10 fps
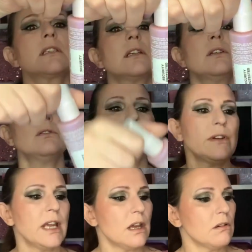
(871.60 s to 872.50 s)

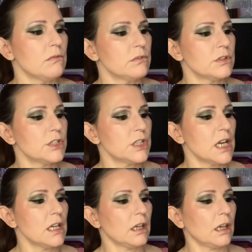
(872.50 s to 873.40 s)
L'Oreal
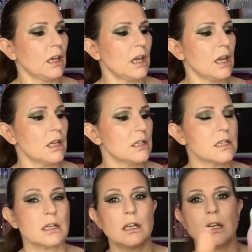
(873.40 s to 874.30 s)
Shake
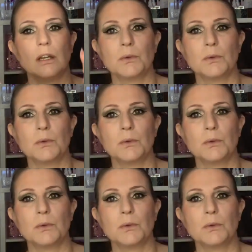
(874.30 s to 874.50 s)
and Glow